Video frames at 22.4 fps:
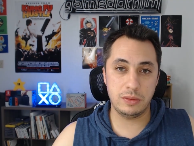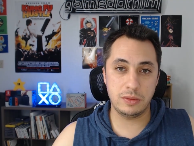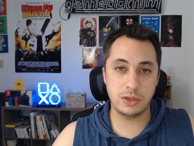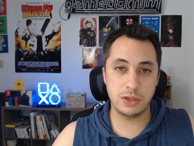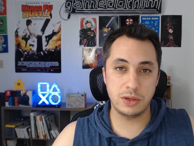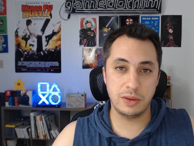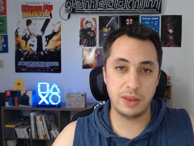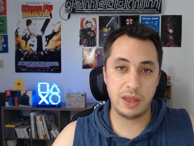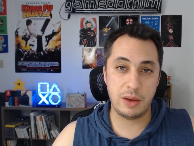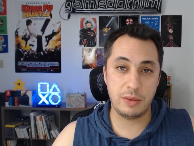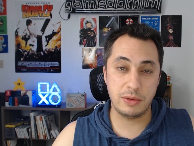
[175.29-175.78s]

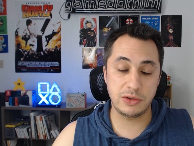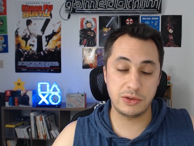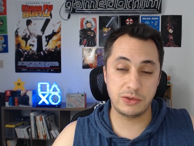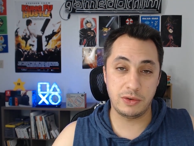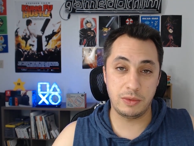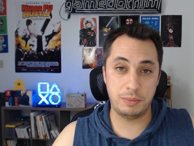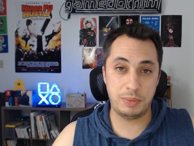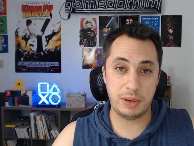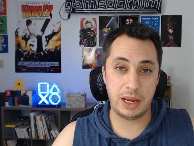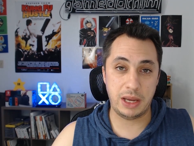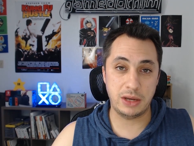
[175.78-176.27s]
So that was
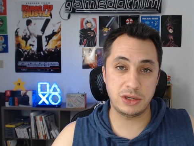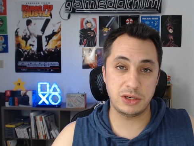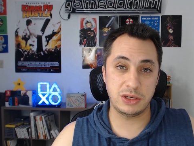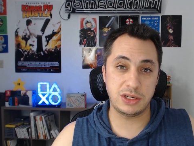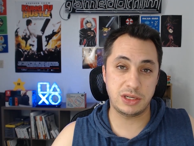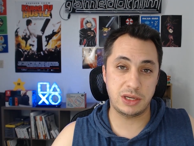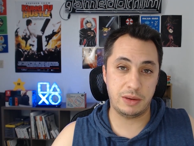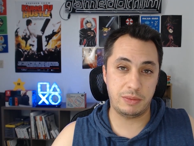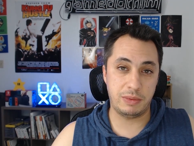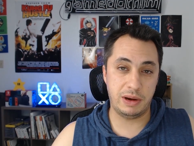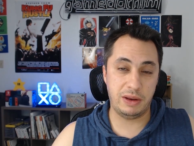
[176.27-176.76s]
from pages
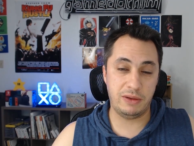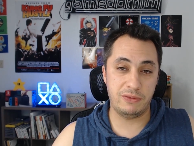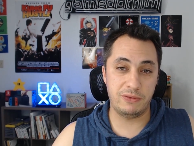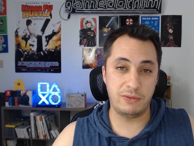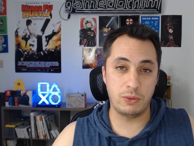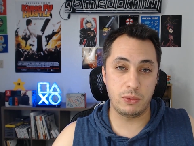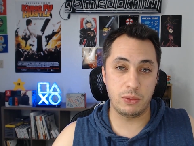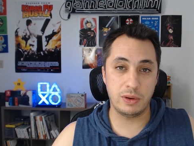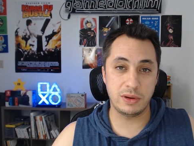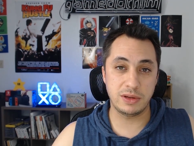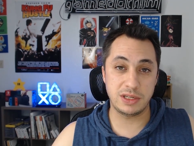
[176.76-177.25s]

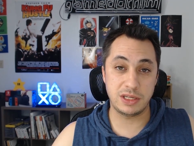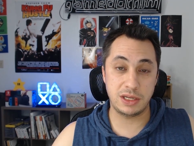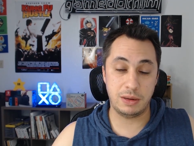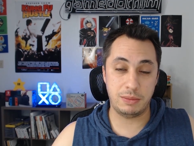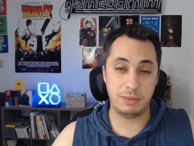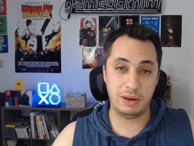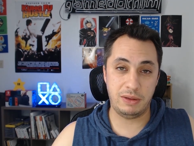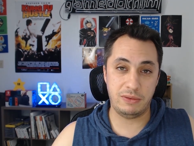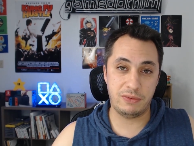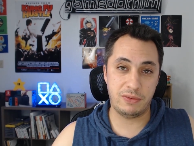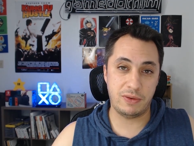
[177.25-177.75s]
74 and
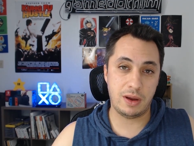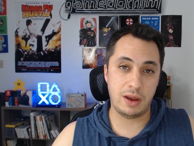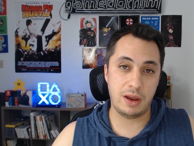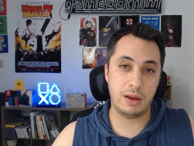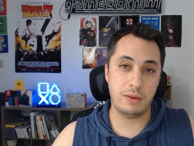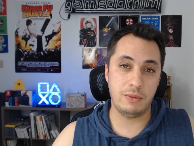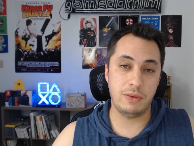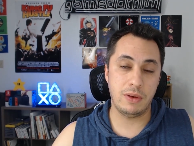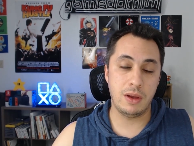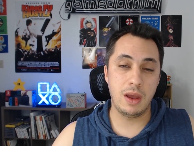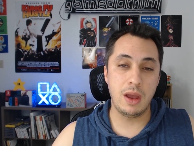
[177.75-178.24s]

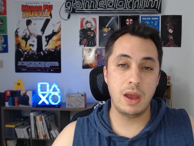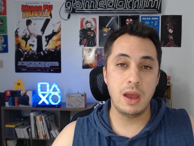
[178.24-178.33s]
75.